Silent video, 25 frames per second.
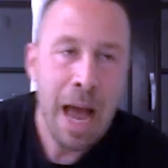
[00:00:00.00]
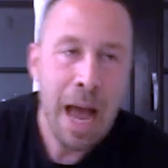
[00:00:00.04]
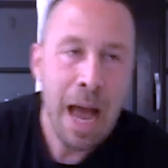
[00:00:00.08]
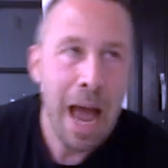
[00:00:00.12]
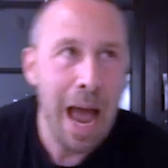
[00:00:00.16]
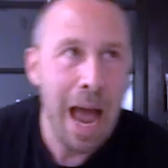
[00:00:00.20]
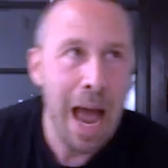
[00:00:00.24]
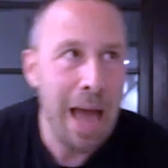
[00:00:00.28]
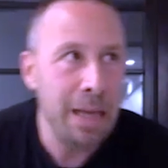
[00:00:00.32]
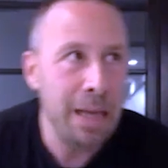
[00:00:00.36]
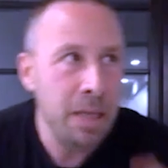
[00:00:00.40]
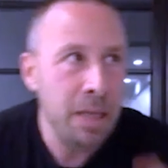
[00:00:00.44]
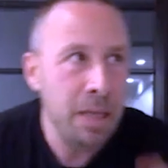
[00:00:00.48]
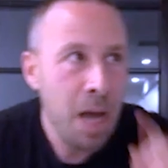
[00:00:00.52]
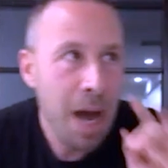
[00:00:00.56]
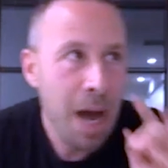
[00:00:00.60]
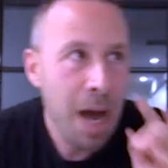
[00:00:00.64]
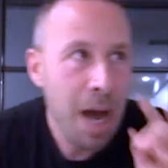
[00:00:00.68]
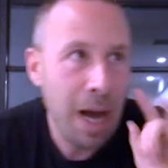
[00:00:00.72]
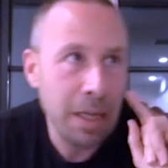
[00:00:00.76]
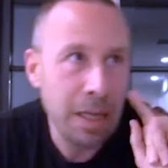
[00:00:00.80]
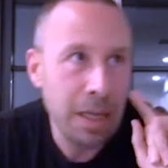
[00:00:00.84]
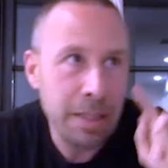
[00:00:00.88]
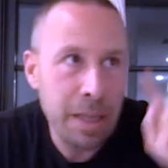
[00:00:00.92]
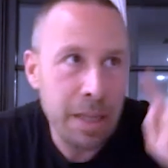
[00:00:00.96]
And
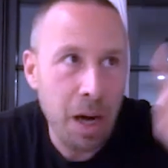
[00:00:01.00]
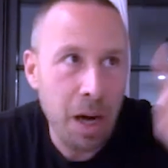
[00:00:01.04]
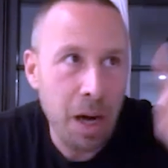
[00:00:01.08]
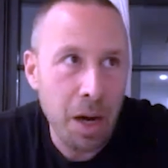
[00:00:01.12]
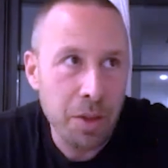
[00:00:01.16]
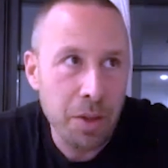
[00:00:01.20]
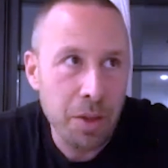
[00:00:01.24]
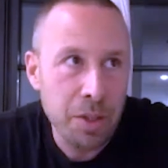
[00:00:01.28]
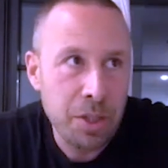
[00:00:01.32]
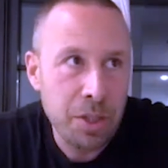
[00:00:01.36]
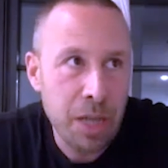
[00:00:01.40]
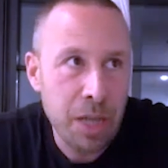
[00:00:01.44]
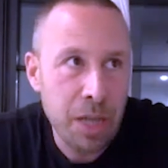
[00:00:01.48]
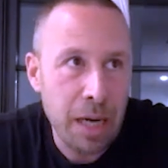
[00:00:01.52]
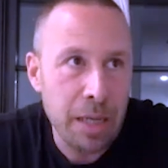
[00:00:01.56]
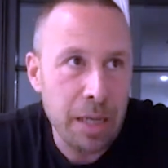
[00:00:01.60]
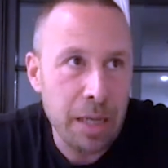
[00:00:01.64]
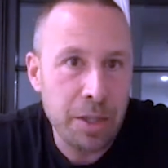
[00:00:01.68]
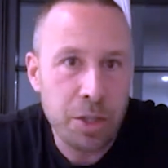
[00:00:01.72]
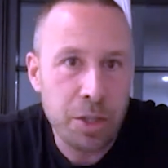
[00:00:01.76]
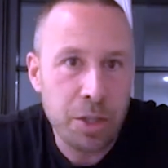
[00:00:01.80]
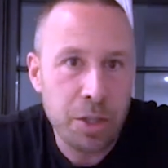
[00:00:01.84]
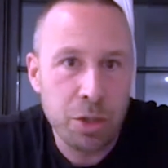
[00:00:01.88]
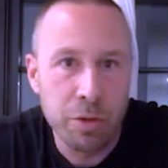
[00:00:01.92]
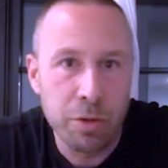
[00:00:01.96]
on the other side of
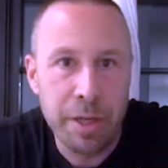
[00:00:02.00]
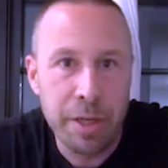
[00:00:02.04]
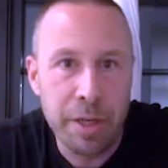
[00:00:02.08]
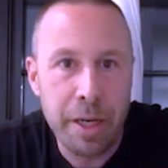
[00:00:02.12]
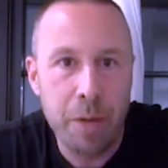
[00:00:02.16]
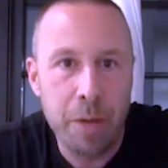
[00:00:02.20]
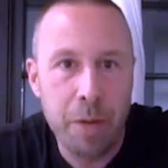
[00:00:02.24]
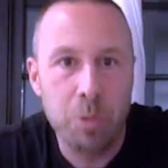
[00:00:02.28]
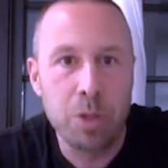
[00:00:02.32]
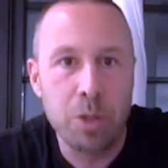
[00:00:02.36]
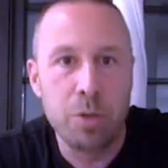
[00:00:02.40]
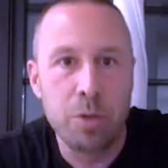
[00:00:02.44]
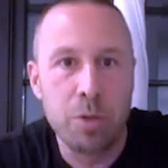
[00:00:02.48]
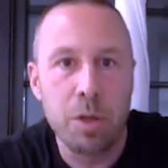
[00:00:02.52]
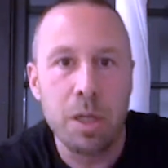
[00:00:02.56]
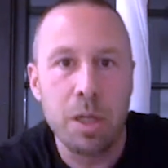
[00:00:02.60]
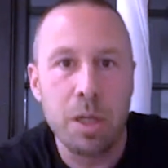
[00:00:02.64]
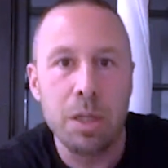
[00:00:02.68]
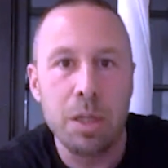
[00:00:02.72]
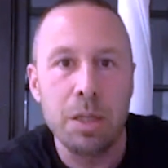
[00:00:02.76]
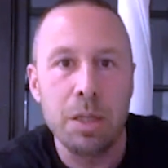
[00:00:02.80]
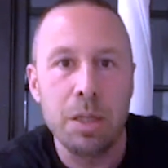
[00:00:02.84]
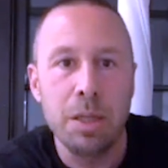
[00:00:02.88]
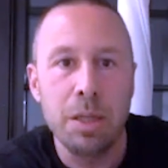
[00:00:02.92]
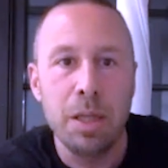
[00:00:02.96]
the street, it was
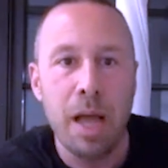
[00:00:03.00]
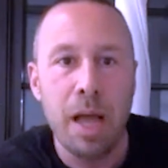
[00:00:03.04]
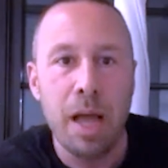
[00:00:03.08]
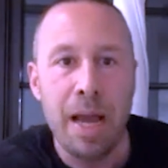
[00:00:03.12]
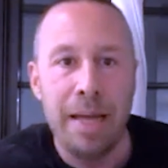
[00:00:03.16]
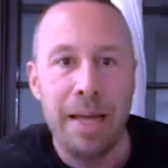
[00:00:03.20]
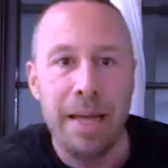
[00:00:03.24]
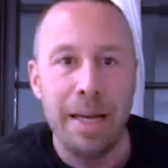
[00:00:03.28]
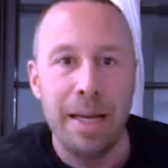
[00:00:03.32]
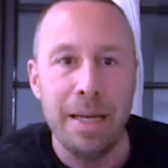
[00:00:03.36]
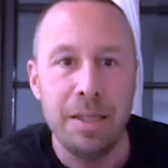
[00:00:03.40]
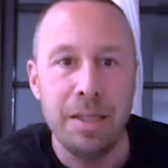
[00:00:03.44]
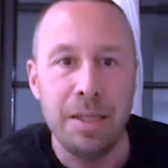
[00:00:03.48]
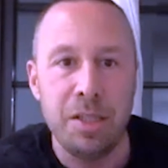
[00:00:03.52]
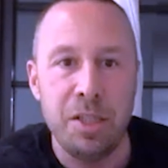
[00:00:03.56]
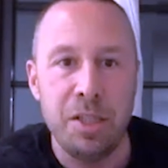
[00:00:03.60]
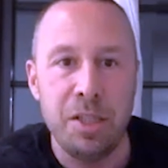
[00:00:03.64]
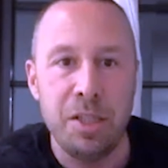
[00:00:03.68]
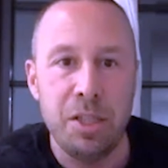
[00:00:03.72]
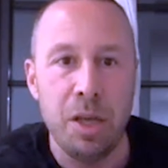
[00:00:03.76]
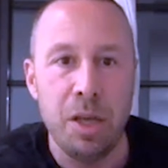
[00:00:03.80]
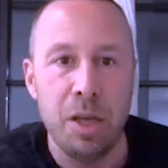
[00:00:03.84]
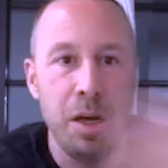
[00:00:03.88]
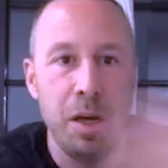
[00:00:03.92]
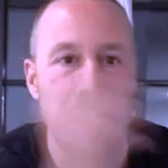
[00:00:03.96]
light and
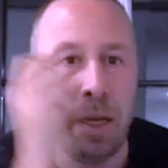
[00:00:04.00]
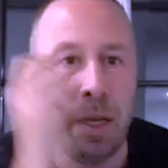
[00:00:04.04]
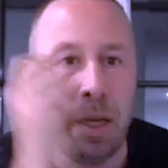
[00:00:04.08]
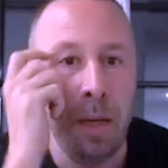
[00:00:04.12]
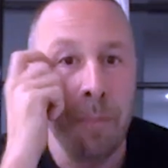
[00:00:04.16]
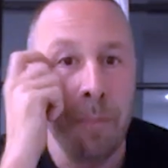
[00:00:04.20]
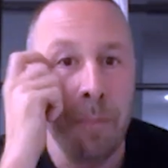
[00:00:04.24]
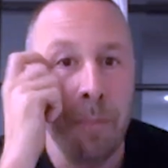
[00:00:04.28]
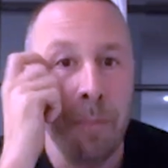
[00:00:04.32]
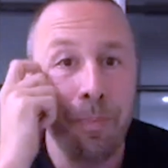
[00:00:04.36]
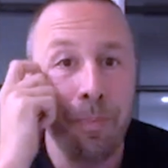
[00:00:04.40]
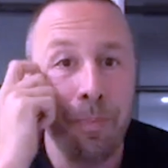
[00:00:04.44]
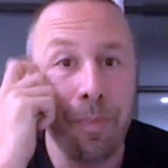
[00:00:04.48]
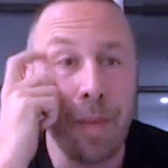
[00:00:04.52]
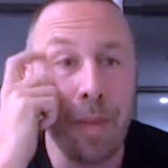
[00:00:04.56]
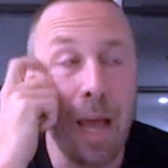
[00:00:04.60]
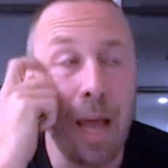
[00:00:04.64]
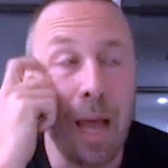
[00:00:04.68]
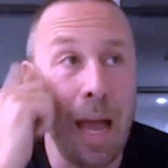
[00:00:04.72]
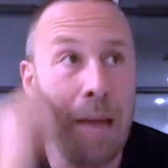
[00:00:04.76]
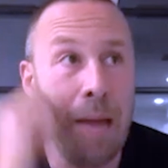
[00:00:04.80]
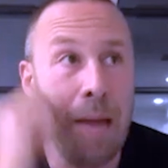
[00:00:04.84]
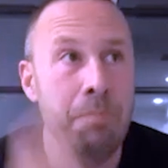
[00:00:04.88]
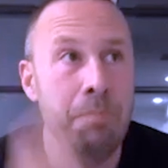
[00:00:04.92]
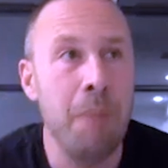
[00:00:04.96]
sunny,
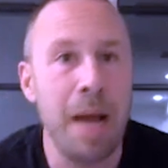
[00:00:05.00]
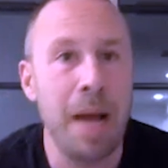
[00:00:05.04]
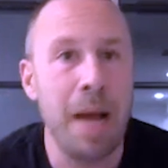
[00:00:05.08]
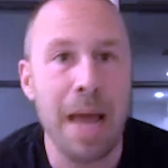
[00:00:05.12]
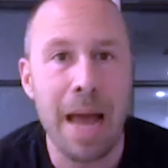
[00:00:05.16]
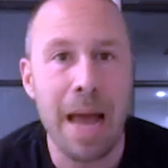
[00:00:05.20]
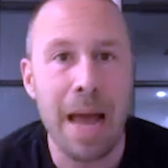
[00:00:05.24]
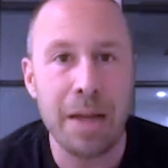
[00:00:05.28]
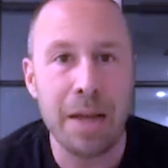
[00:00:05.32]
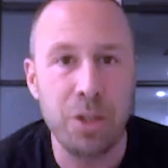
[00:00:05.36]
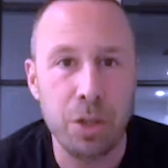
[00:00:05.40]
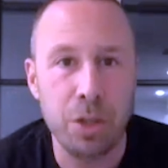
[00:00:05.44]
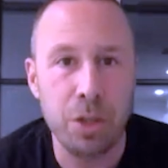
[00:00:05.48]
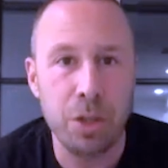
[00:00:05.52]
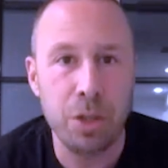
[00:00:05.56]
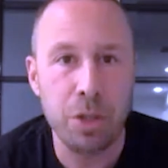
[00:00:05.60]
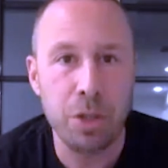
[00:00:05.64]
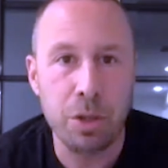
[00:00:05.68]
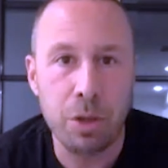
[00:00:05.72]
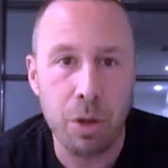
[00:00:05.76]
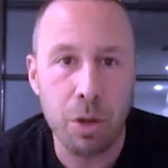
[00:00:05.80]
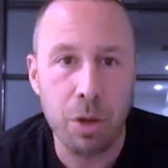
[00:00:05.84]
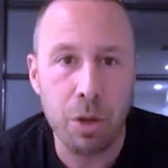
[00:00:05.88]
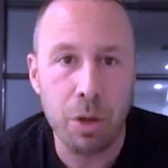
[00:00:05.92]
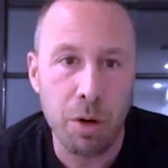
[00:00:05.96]
and my
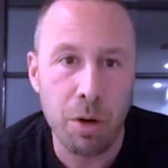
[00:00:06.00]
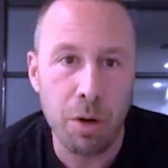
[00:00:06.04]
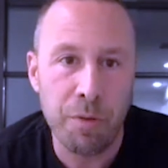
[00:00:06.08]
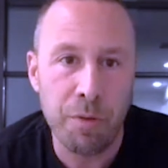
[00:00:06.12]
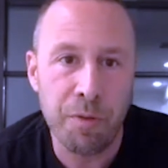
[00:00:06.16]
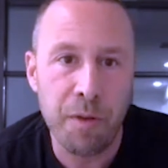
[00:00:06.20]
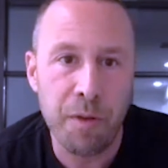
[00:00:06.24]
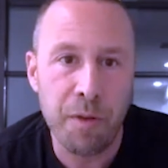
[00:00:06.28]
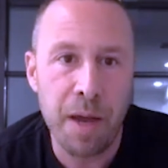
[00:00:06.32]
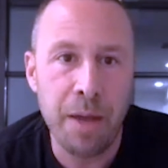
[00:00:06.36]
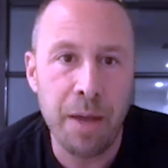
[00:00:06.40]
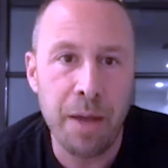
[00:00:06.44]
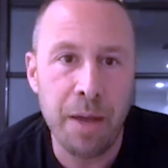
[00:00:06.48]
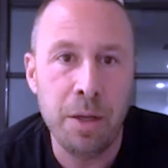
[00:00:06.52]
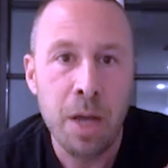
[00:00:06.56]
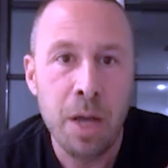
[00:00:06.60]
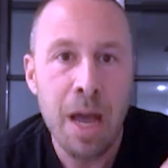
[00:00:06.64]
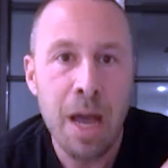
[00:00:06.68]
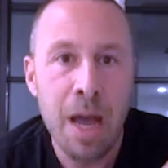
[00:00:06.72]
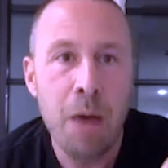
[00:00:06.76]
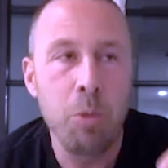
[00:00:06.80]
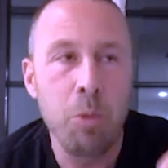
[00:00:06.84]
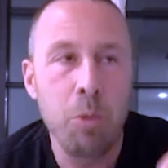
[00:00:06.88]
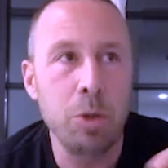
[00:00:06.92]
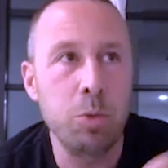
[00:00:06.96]
ex-girlfriend
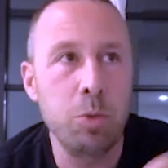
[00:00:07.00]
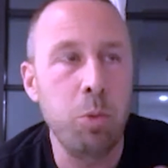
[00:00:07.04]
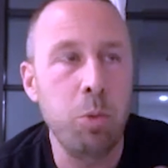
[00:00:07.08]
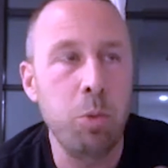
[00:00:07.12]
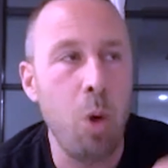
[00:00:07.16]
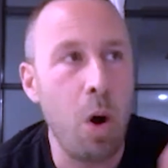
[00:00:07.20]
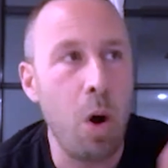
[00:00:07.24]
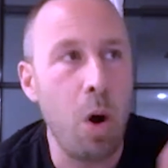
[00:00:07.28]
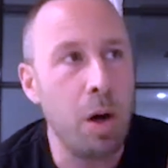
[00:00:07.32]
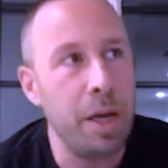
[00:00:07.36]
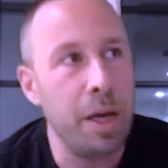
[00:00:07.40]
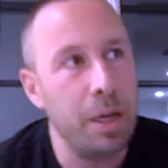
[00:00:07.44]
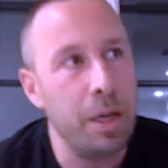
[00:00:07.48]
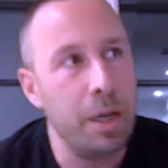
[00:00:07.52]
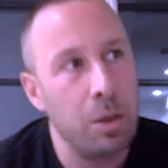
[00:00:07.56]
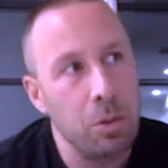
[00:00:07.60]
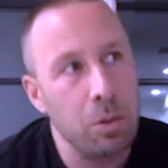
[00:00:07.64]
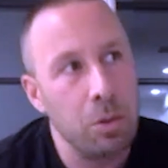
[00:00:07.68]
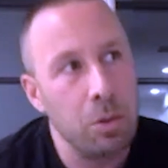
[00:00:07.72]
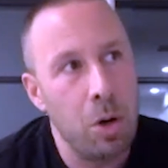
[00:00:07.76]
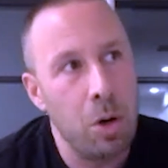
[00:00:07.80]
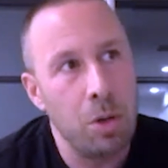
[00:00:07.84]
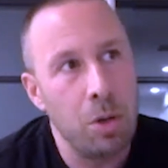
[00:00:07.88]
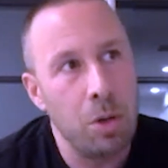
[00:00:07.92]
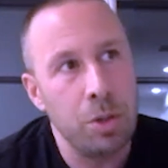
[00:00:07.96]
was walking
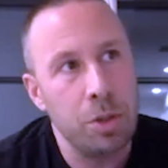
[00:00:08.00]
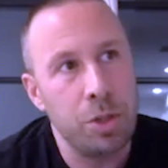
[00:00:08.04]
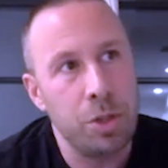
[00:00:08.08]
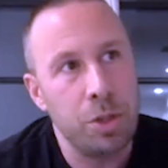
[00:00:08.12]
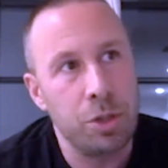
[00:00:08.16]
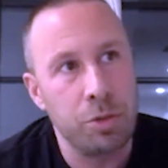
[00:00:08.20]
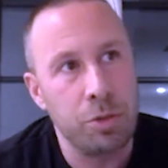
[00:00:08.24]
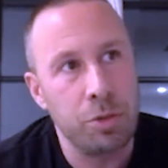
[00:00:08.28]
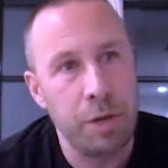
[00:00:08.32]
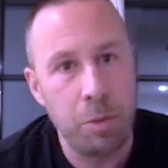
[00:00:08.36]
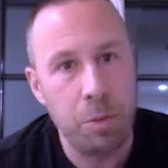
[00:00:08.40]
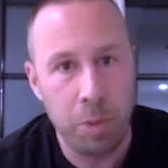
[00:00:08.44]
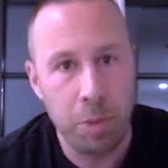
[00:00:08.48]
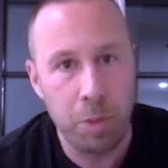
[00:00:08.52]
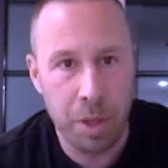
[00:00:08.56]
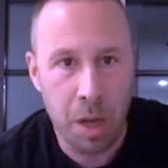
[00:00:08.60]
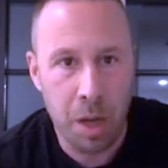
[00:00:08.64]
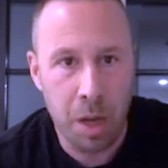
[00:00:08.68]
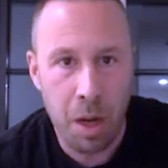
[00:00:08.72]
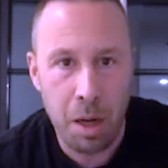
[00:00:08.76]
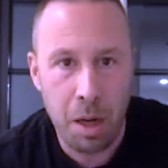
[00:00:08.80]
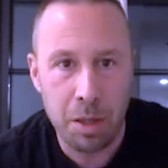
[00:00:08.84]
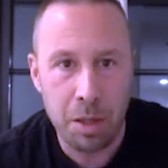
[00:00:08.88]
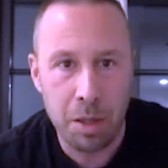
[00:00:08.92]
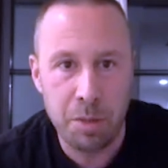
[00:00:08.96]
along the street with a
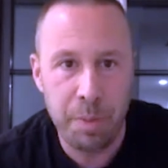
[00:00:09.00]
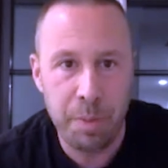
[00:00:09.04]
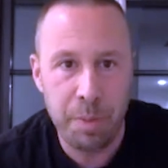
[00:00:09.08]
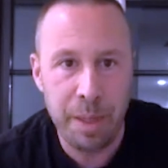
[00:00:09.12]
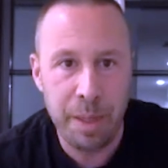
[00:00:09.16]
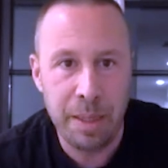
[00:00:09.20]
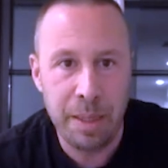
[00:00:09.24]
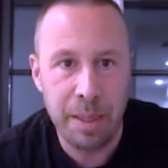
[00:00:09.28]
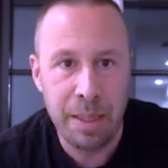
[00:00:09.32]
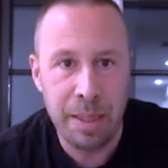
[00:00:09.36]
husband